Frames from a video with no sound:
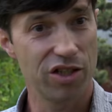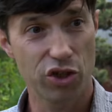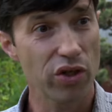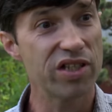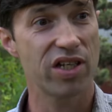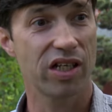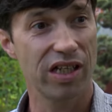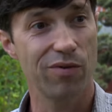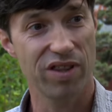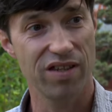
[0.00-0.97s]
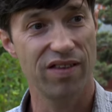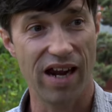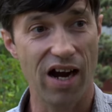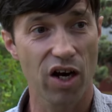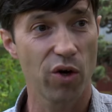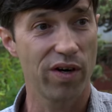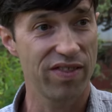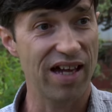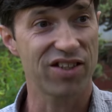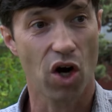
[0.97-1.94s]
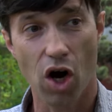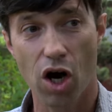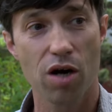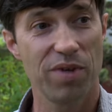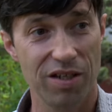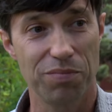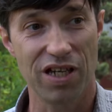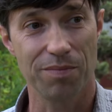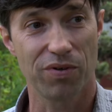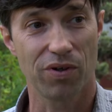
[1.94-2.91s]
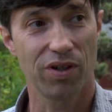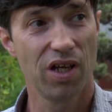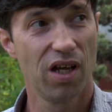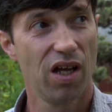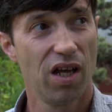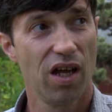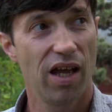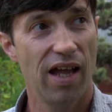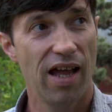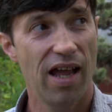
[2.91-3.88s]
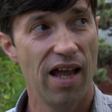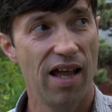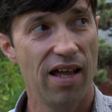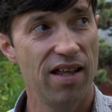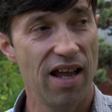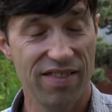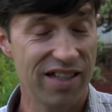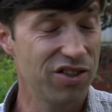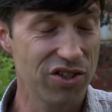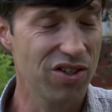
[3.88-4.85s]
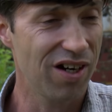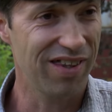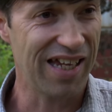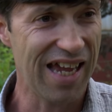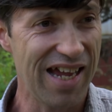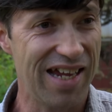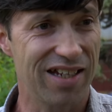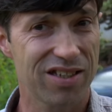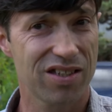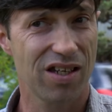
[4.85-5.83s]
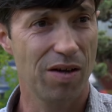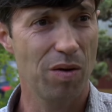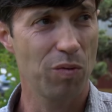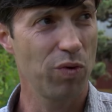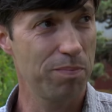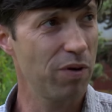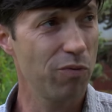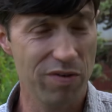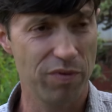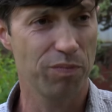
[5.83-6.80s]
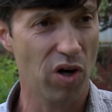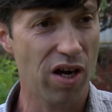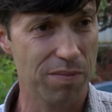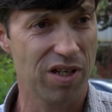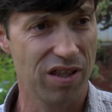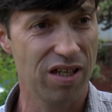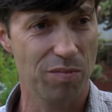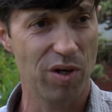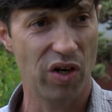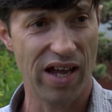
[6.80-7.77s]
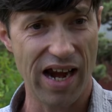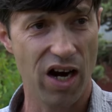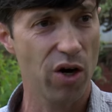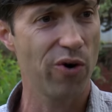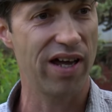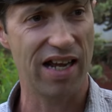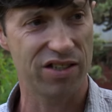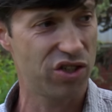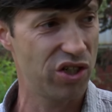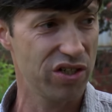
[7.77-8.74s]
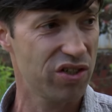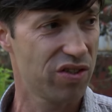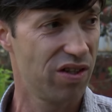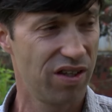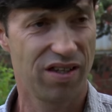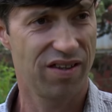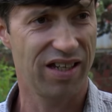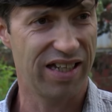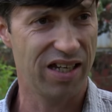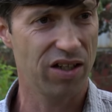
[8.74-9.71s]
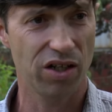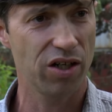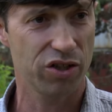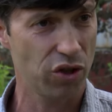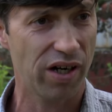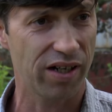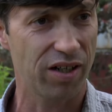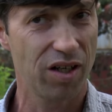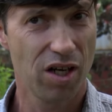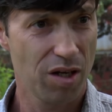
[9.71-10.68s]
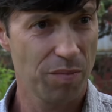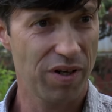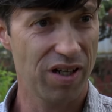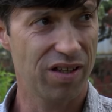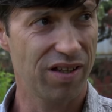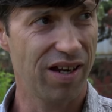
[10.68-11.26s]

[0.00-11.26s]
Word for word: intrinsically within the heroin that's harming people. And that's just not the case. But we've been brought up to think about heroin as just the killer drug. But